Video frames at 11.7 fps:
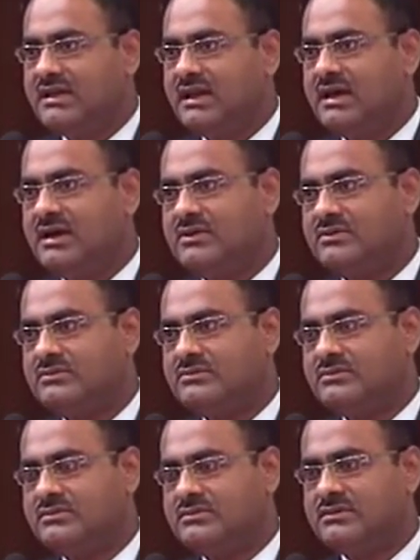
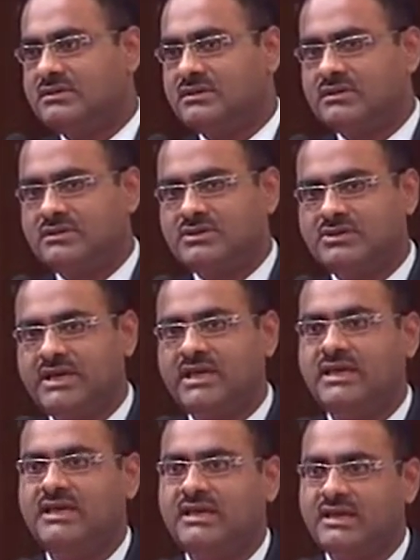Now,
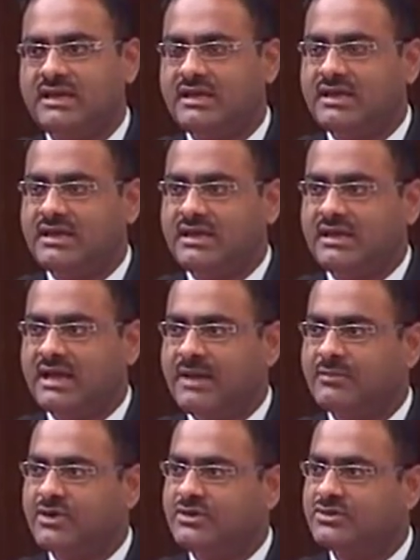today,
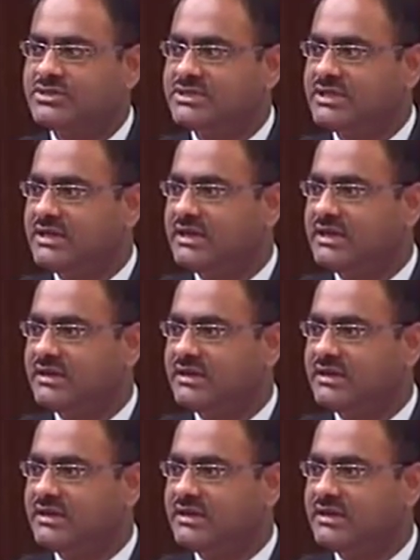I'm going to share